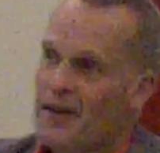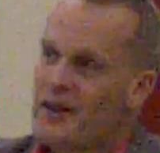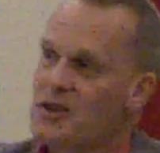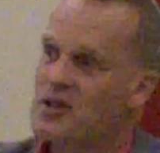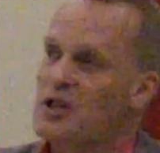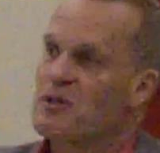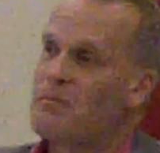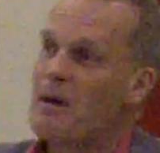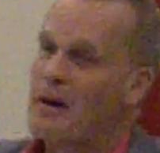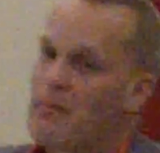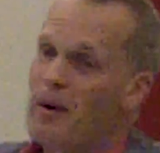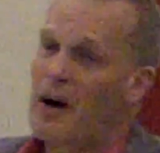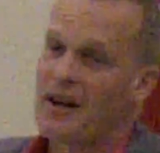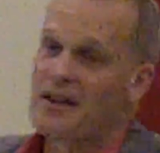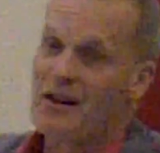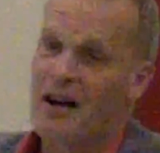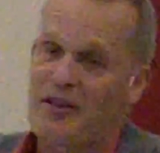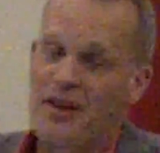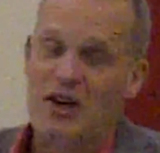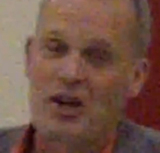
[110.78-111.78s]
and this is made
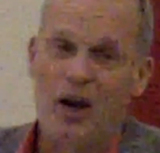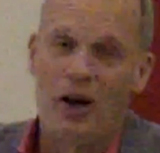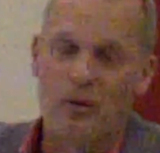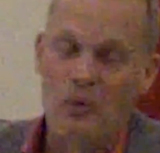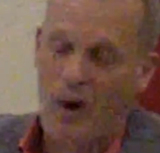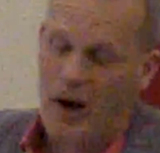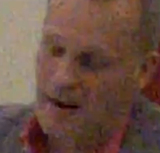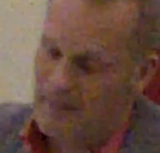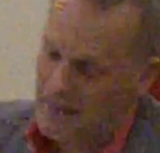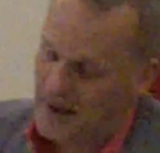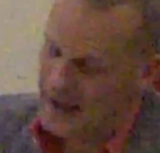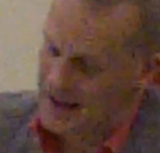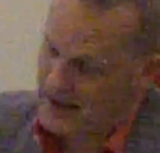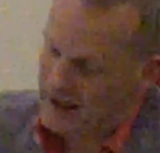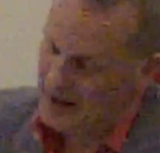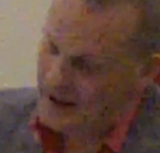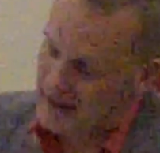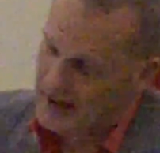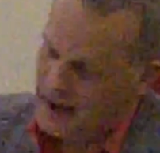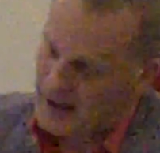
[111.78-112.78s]
by another young
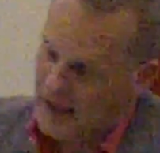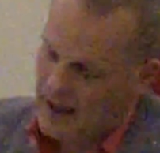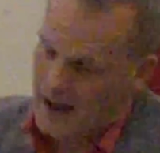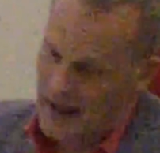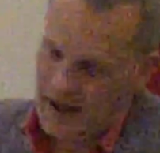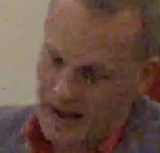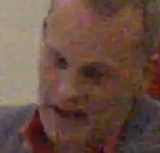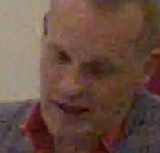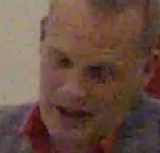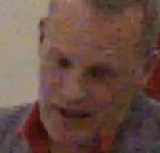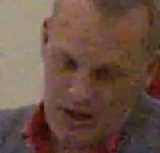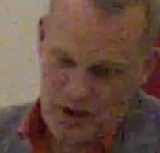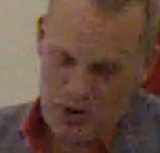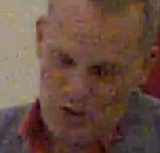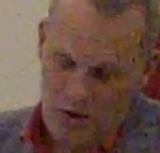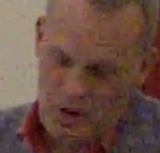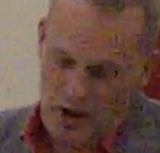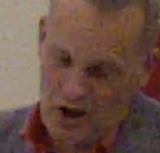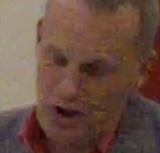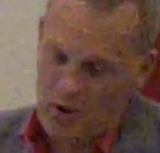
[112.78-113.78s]
winemaker
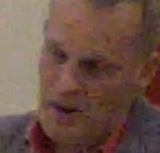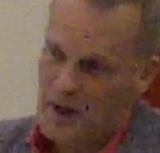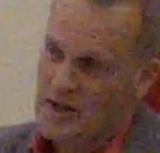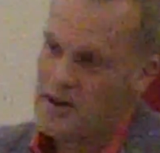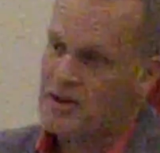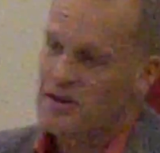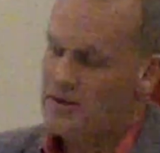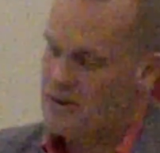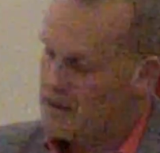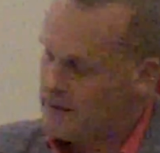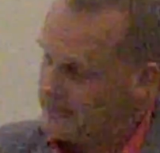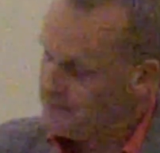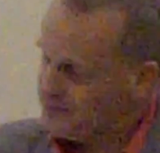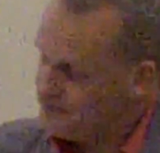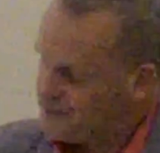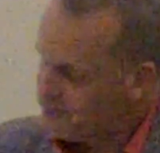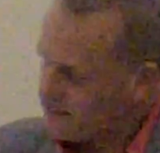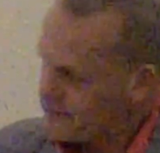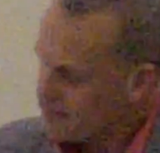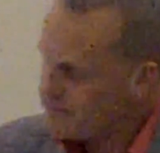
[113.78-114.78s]
who is
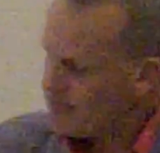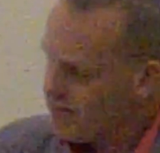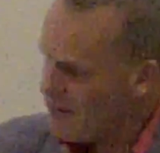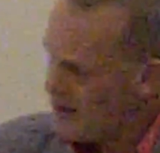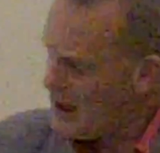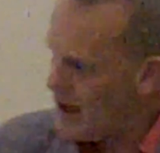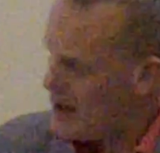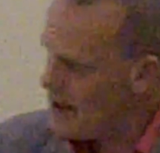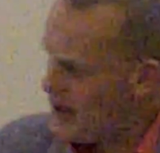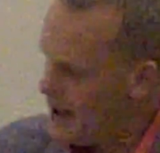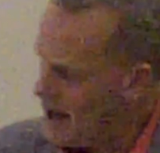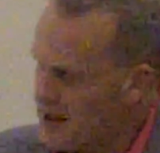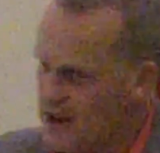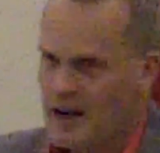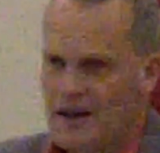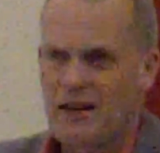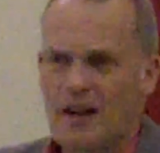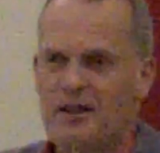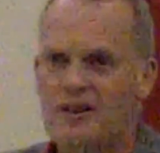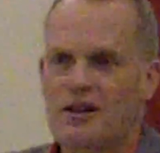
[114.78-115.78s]

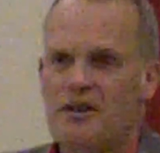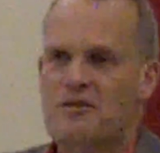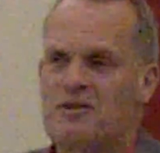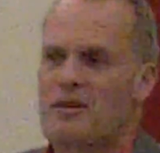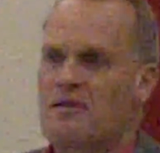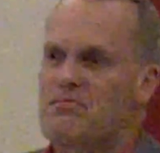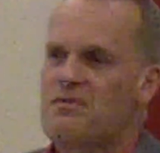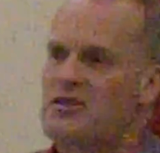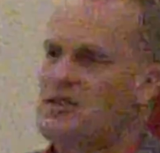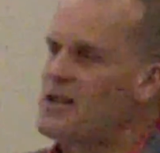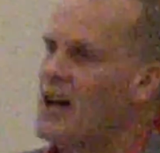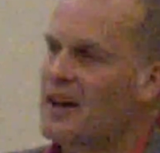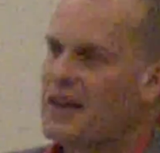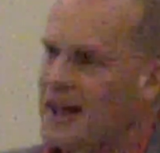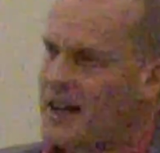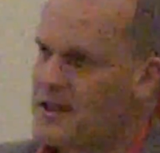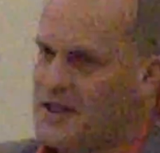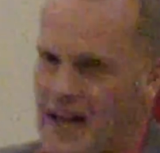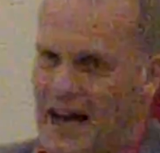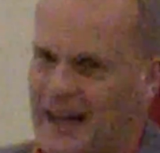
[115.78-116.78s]
a
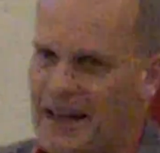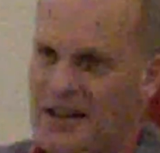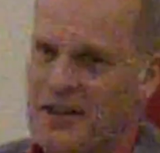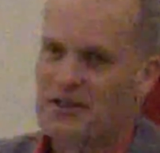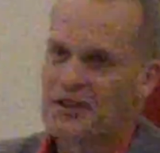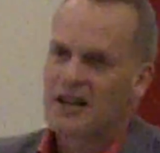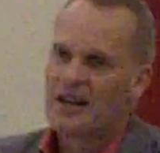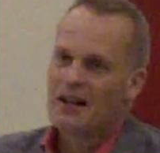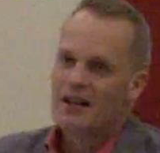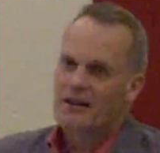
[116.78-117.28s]
stunning talent.